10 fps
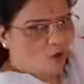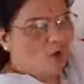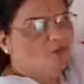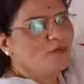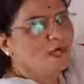
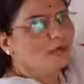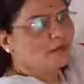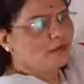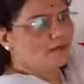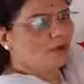Observe
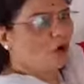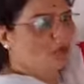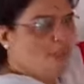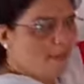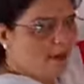
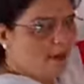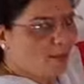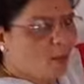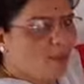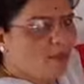on the
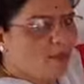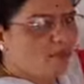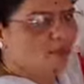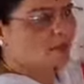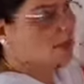blackboard.
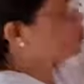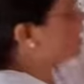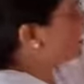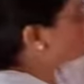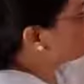Look at